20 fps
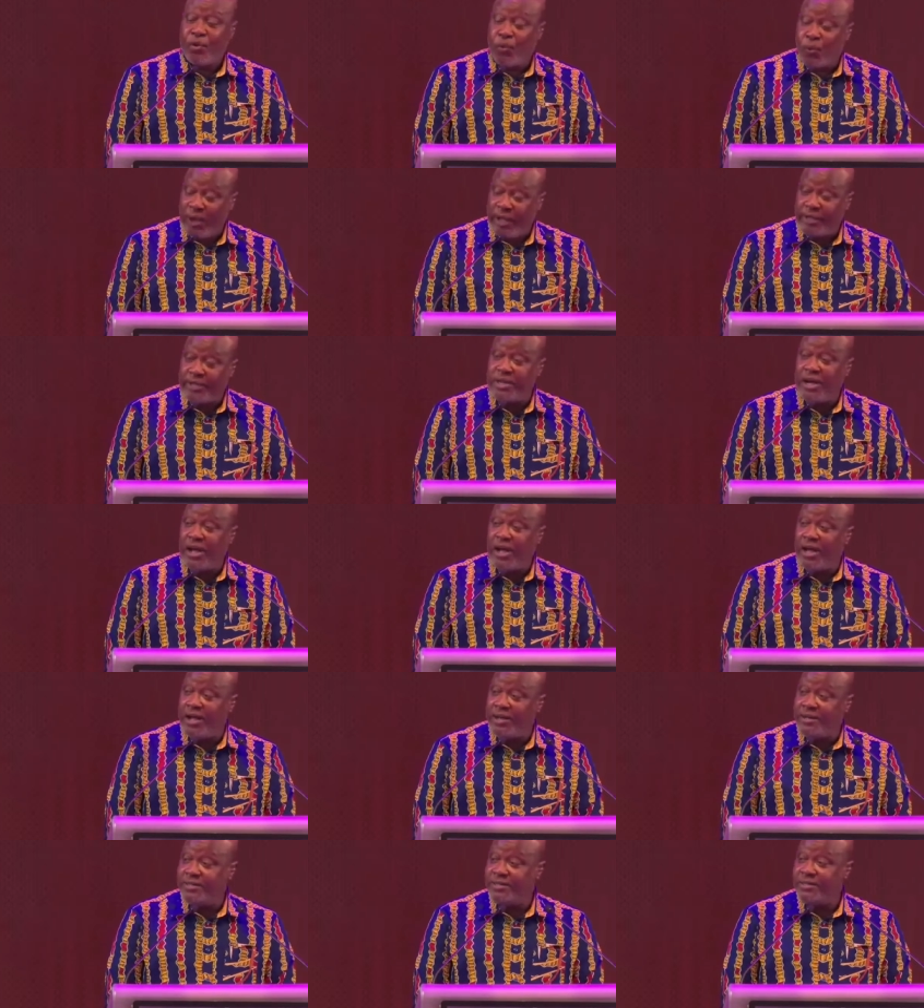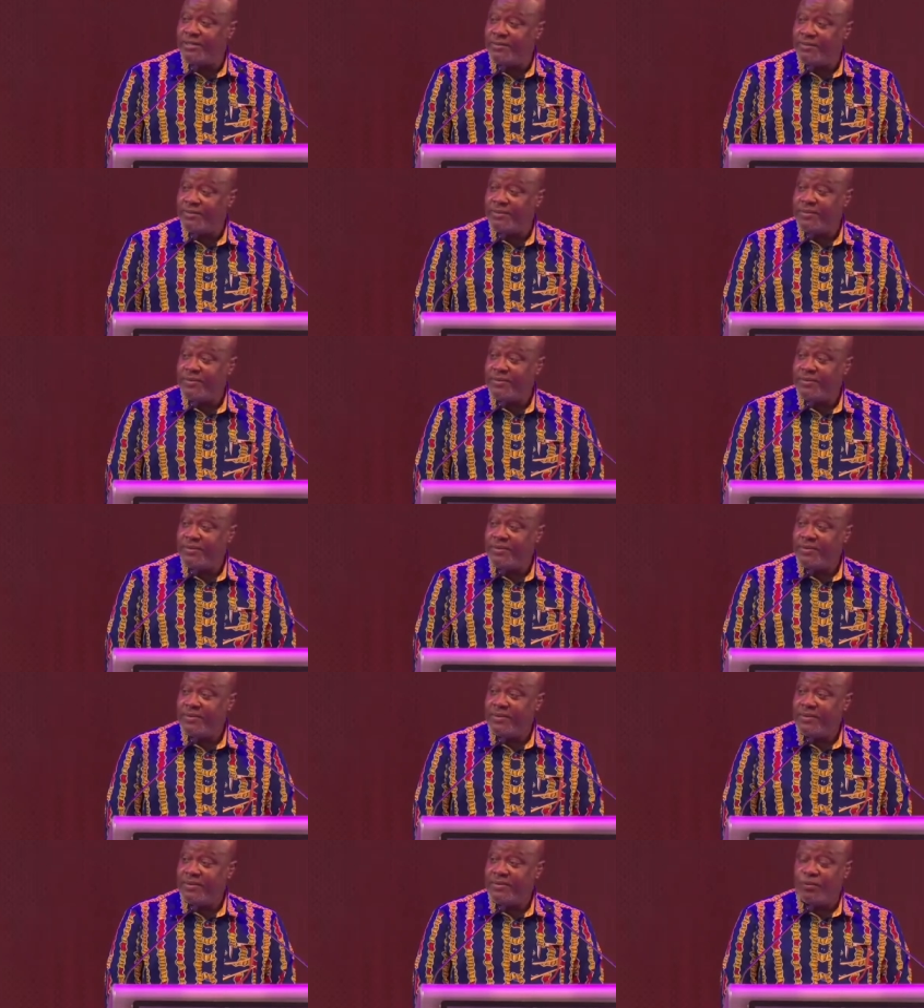Worked hard,
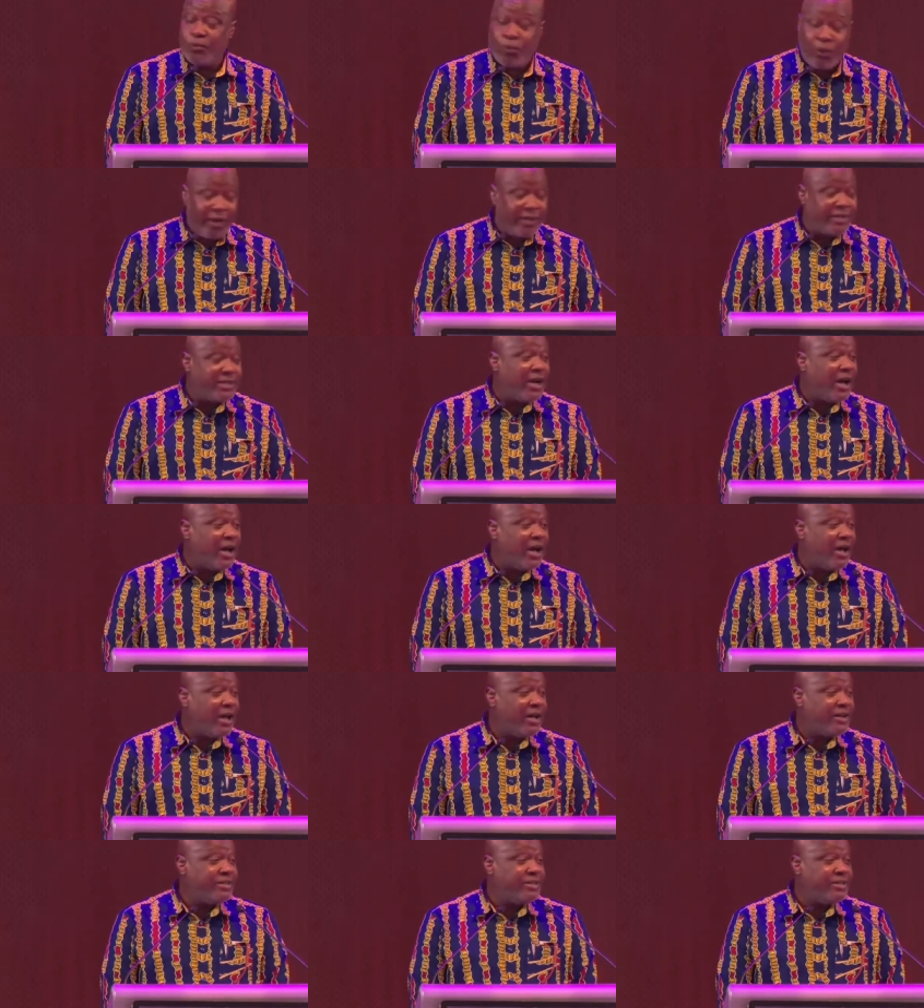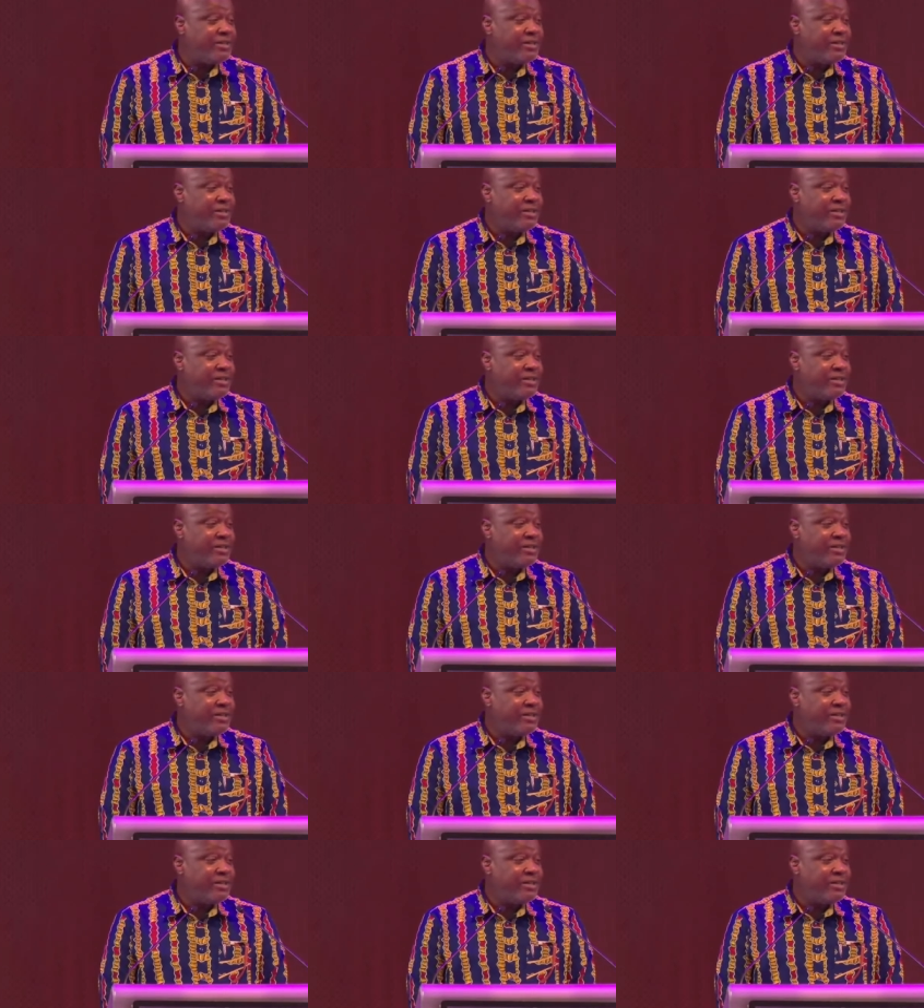worked hard,